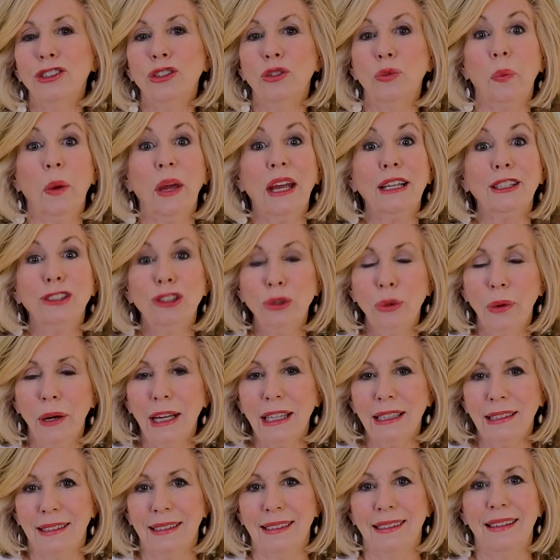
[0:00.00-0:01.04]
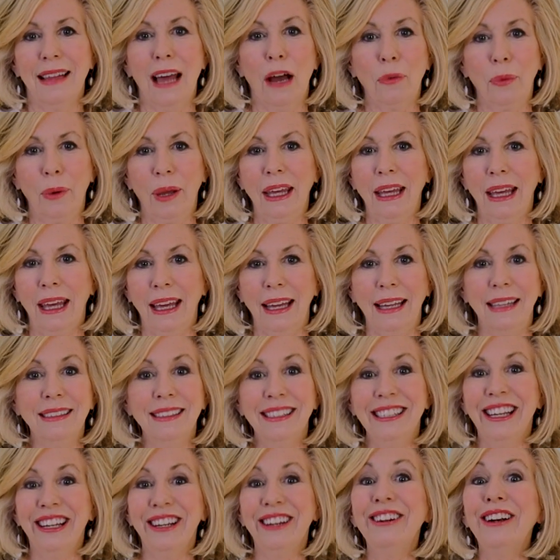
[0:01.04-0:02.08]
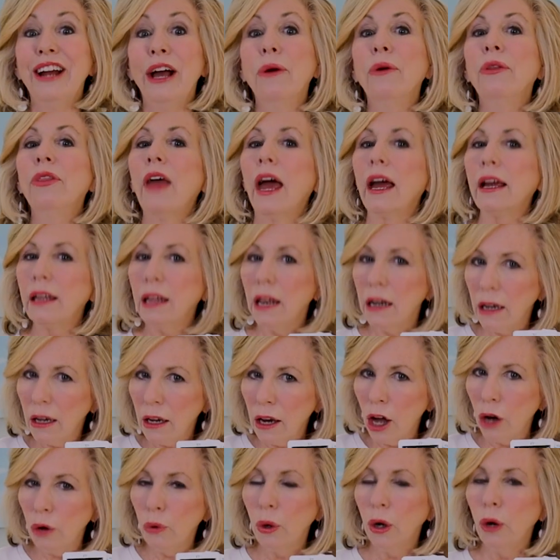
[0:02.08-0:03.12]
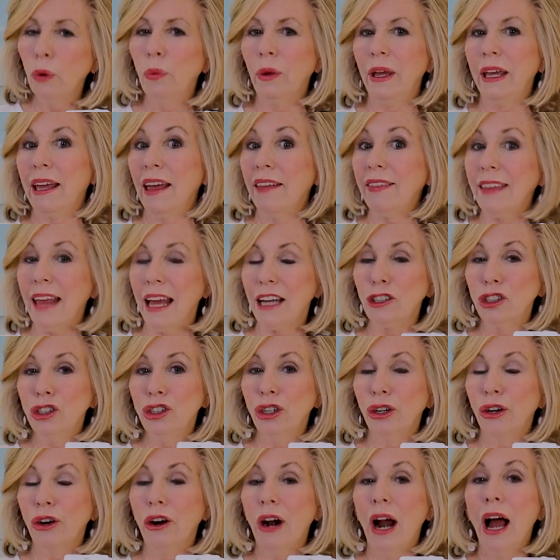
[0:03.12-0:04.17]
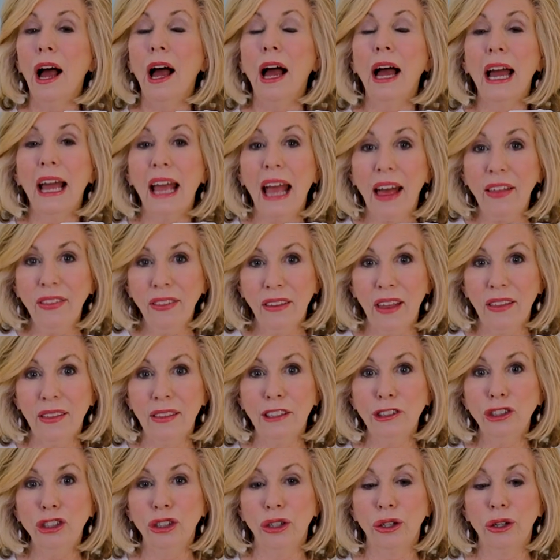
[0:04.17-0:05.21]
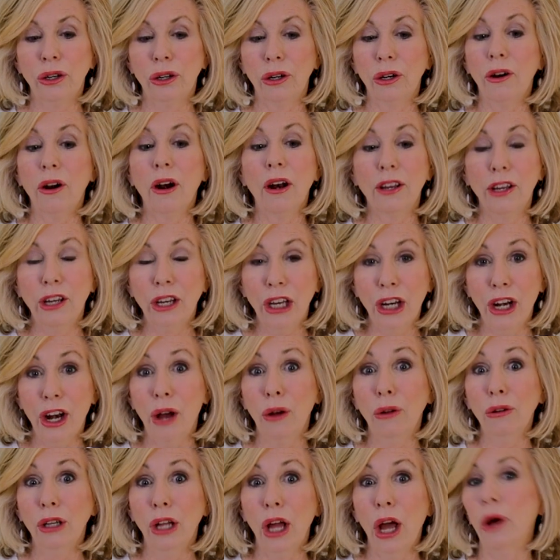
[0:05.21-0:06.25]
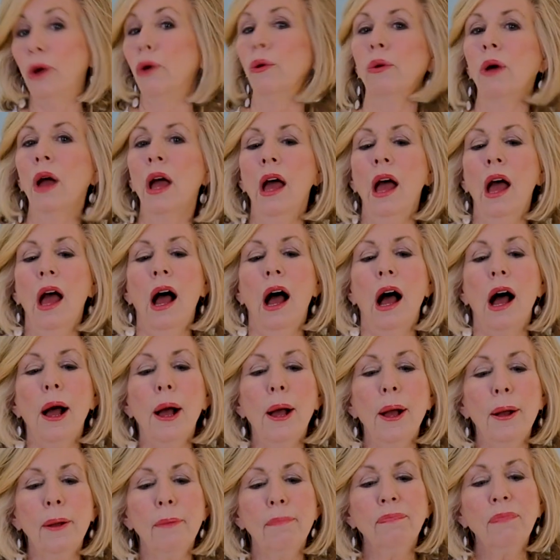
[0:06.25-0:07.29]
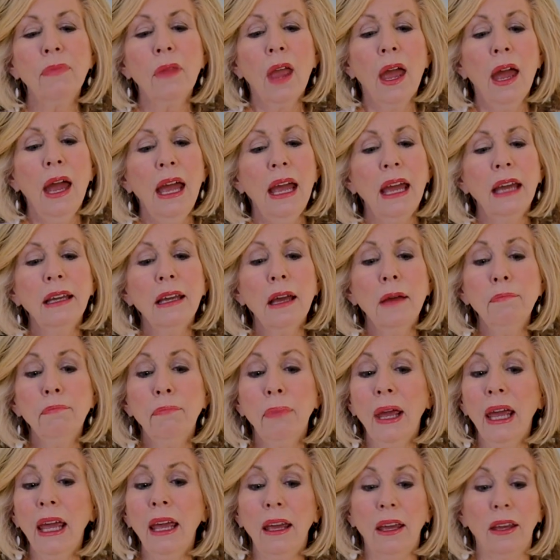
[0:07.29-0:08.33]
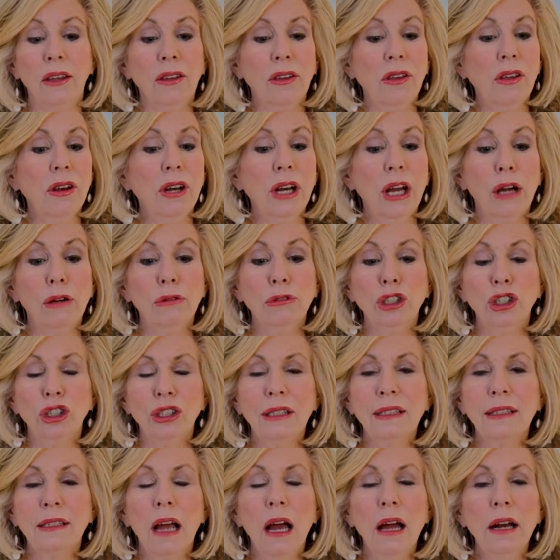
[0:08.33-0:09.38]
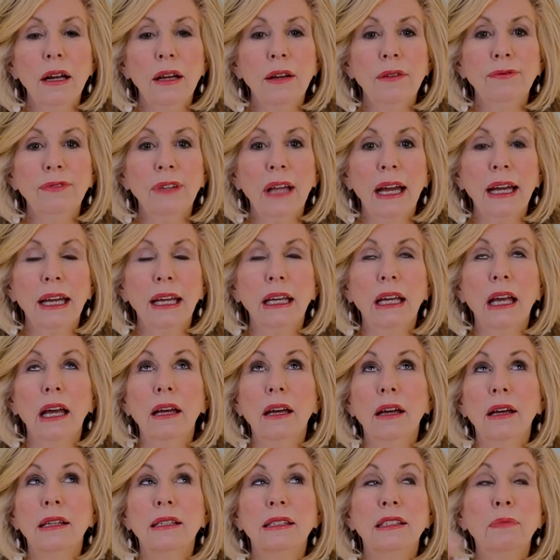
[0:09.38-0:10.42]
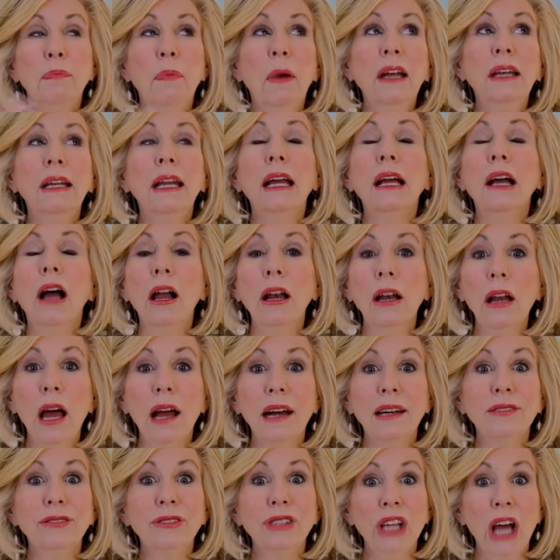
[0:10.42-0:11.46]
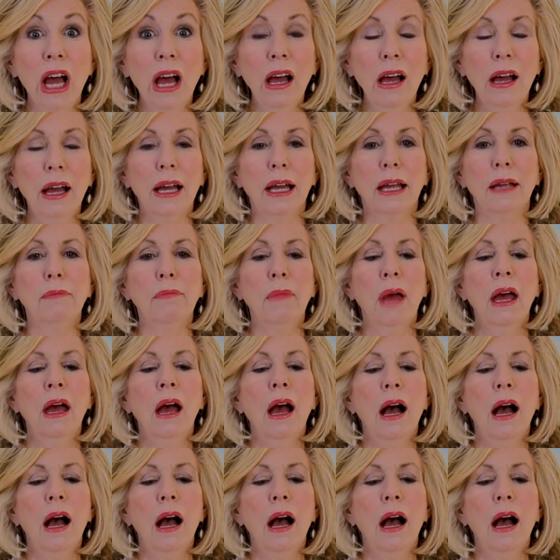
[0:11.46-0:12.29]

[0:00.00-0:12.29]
sweet treats that we eat, you know, that can lower, we get that sugar high and then the sugar, you know, low. It can be, you know, just kind of like spending a lot of time,